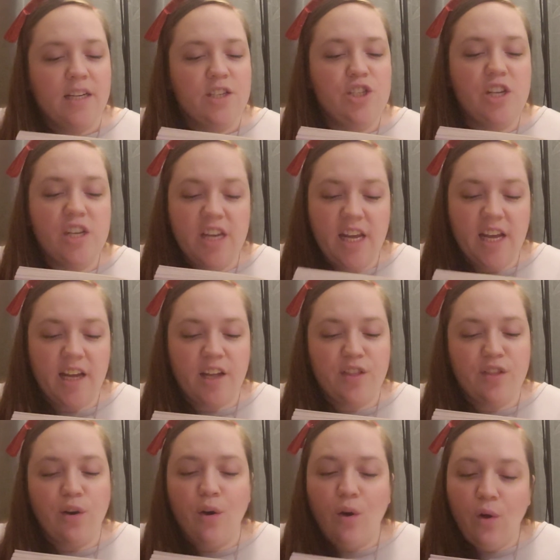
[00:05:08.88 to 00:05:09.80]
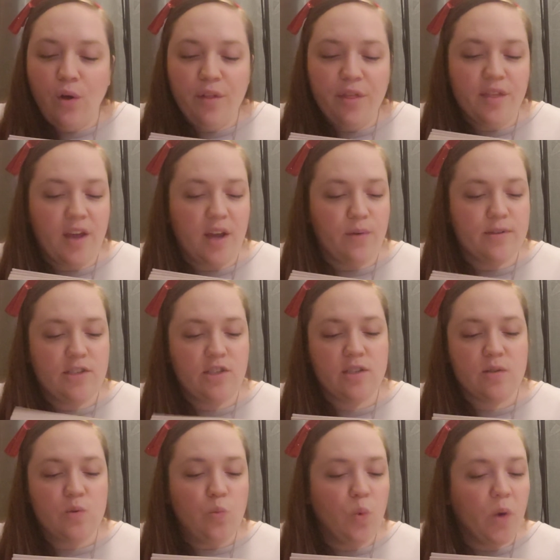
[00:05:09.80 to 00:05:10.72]
To Nick, the whole thing was
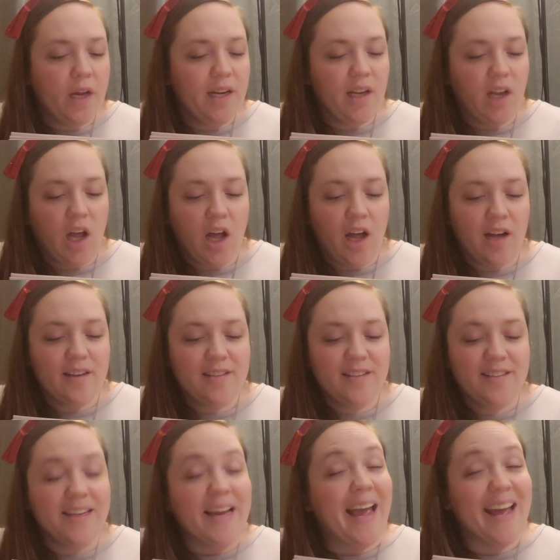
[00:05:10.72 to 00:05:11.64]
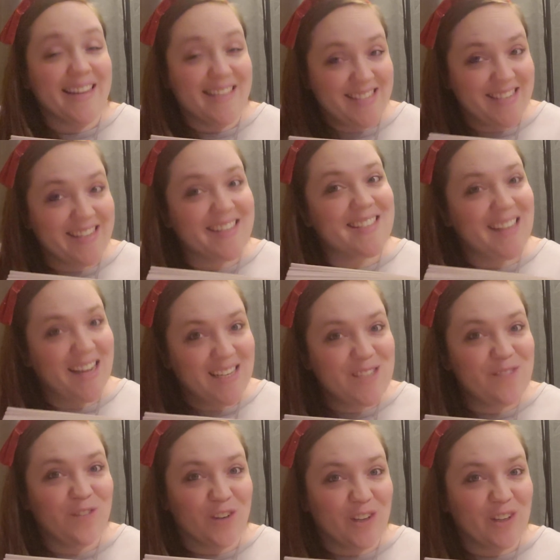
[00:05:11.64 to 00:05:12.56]
just one long and
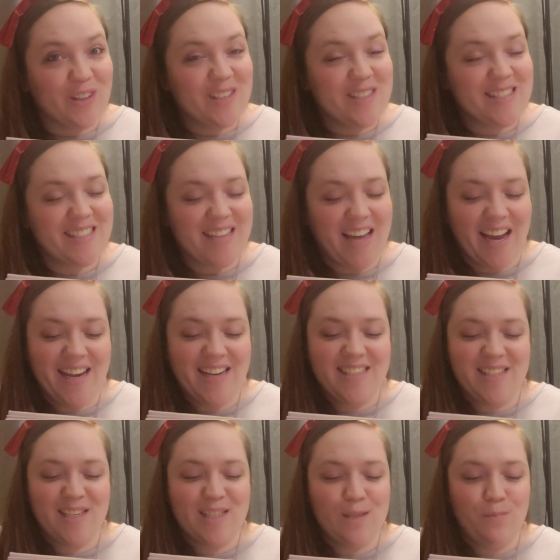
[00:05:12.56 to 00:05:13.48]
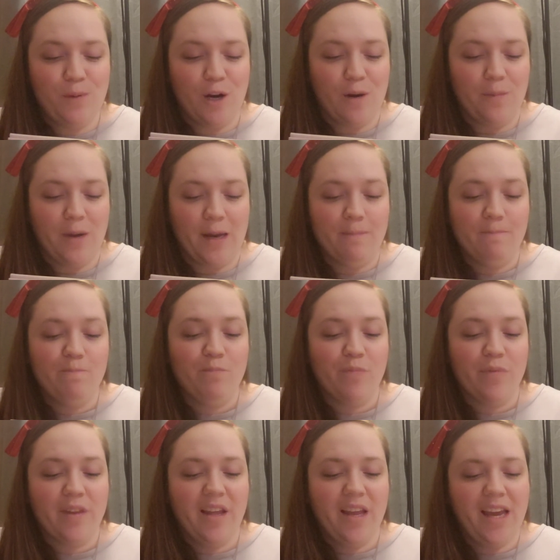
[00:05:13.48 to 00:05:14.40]
successful science experiment,
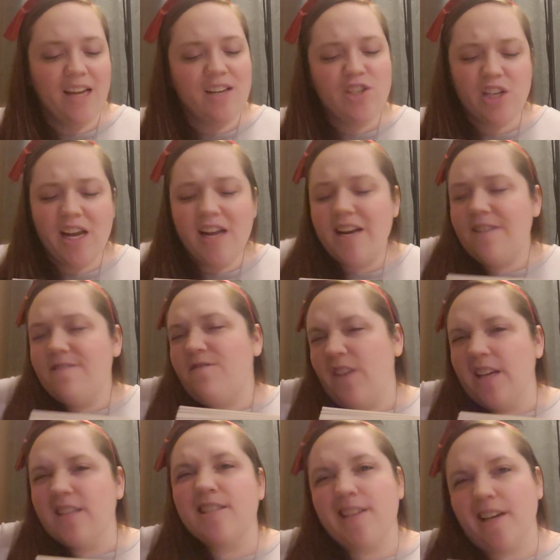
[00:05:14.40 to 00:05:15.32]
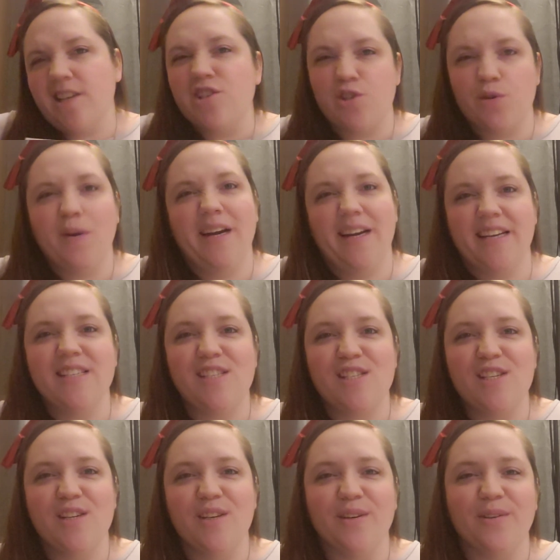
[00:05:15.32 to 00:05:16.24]
and Janet Fisk enjoyed it
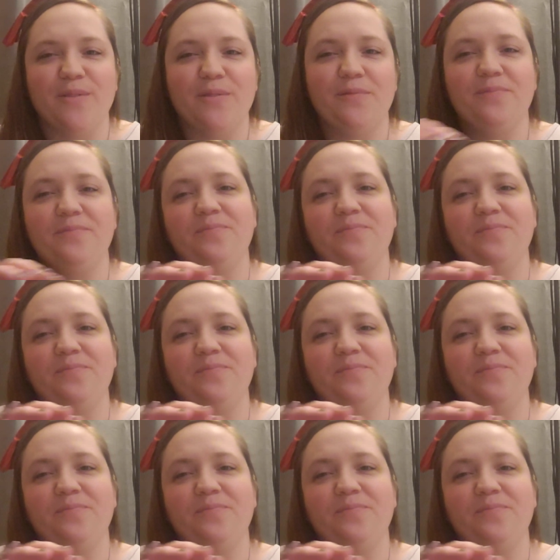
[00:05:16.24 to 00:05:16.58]
too.